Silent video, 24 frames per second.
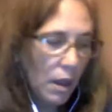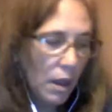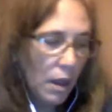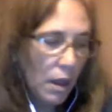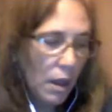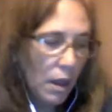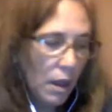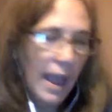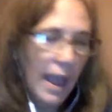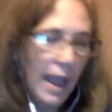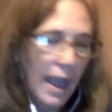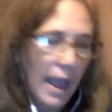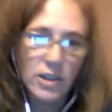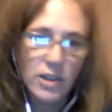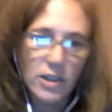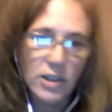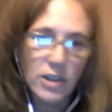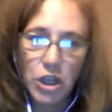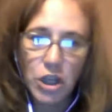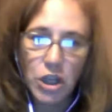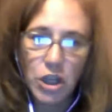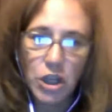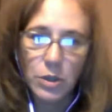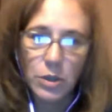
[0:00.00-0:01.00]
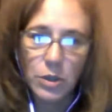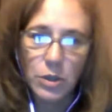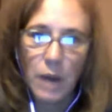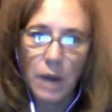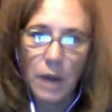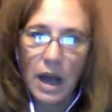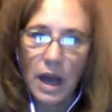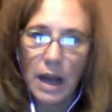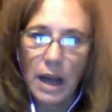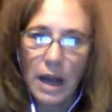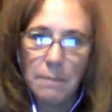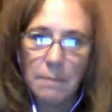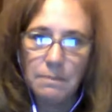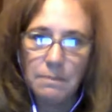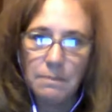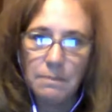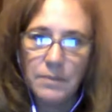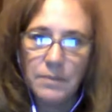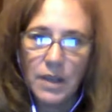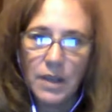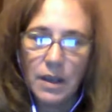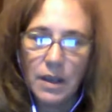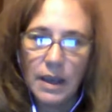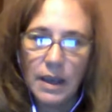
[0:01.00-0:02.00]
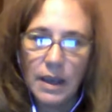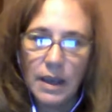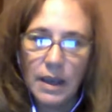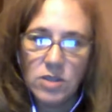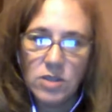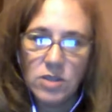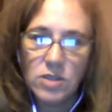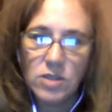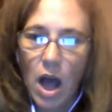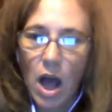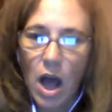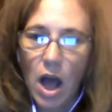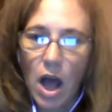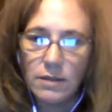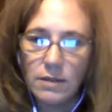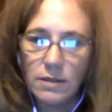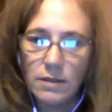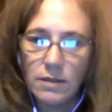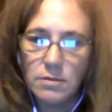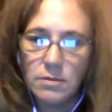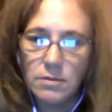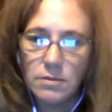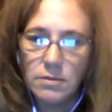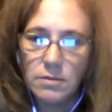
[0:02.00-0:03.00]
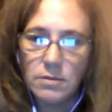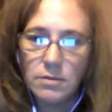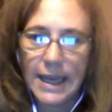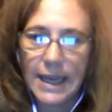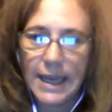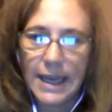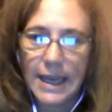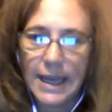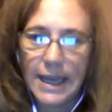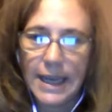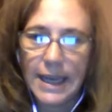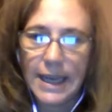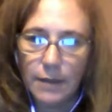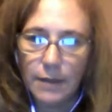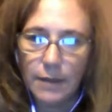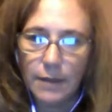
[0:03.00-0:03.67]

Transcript: And two, it's not tequila.